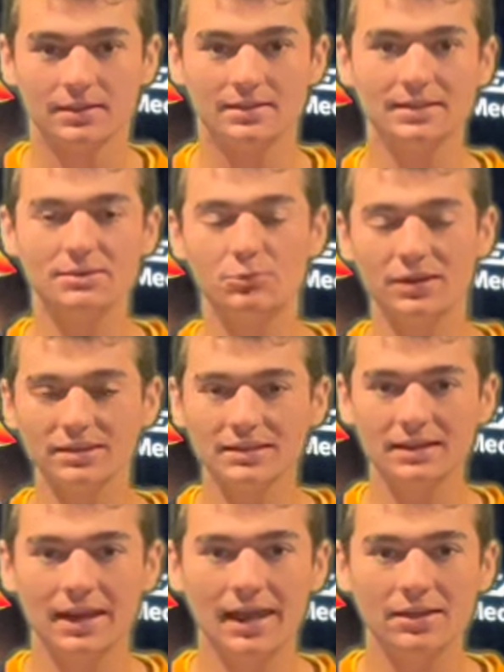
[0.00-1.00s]
The
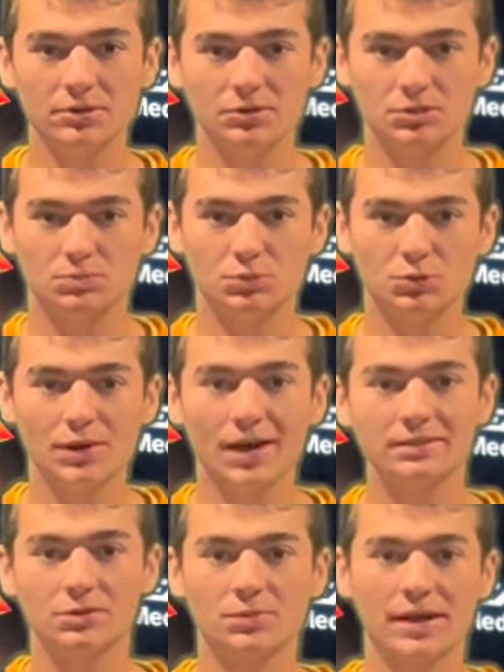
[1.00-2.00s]
Wheeling Nailers blew
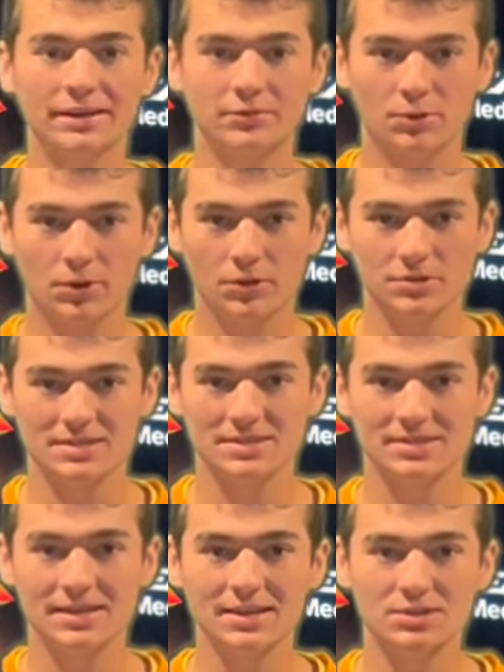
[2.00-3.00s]
out the Reading Royals
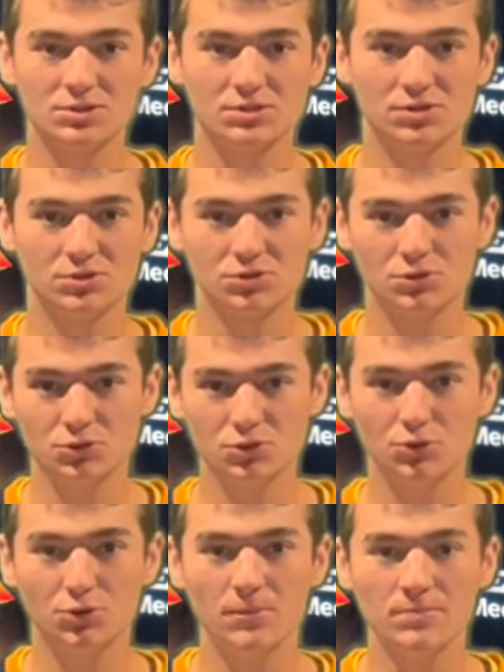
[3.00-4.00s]

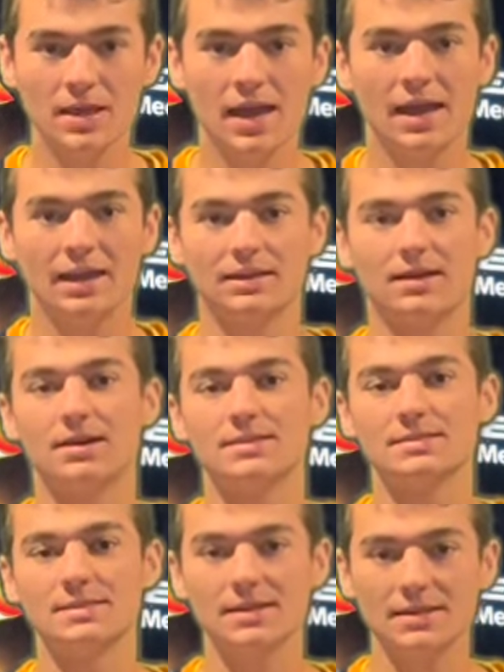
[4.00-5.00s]
6-2
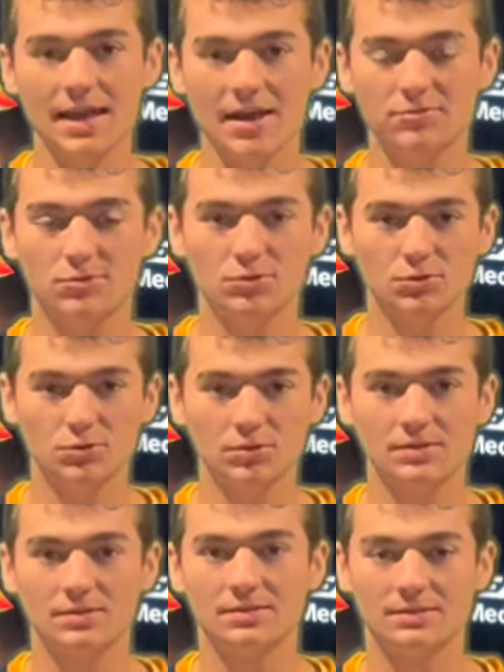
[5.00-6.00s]
on Sunday
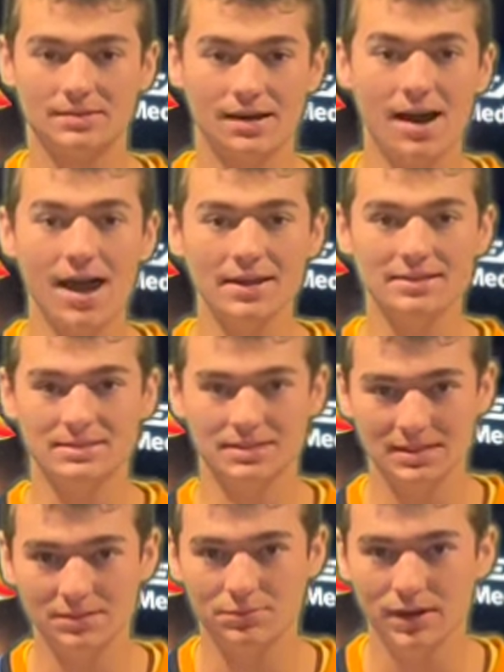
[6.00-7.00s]
afternoon. The hottest
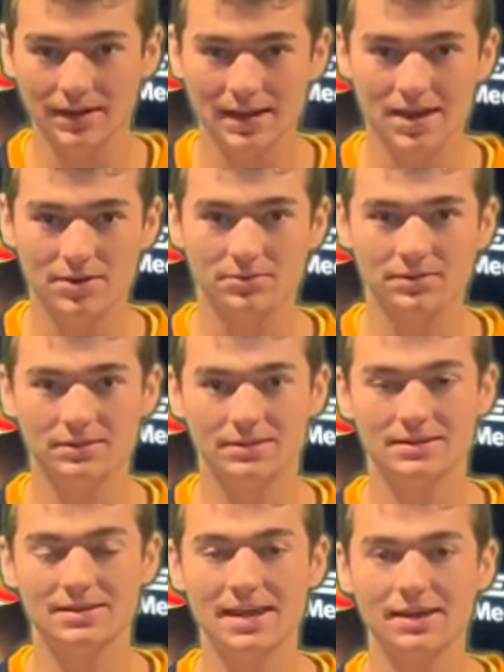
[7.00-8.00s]
team right now,
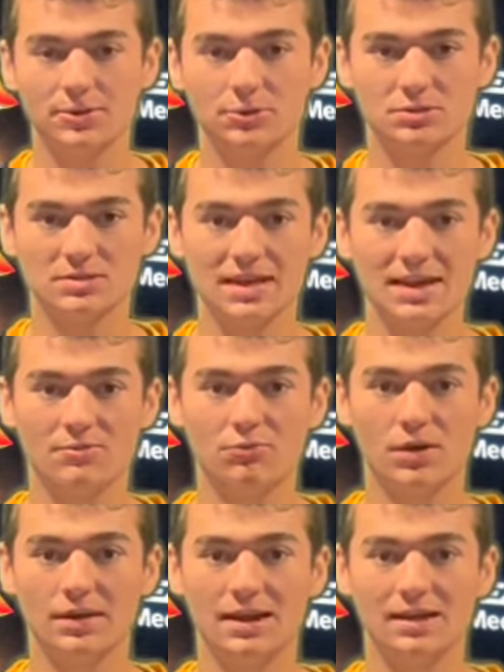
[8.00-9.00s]
the Nailers, they have
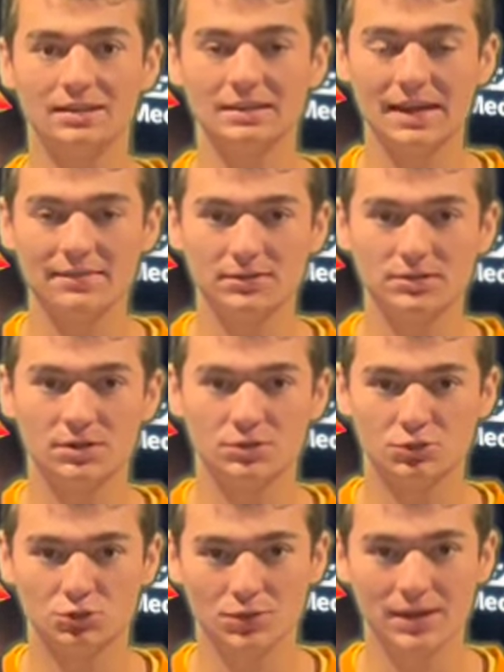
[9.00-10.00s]
won 11
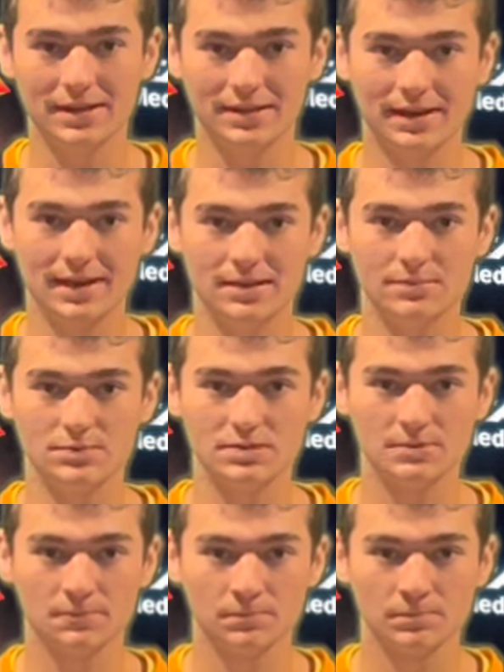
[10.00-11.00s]
straight games.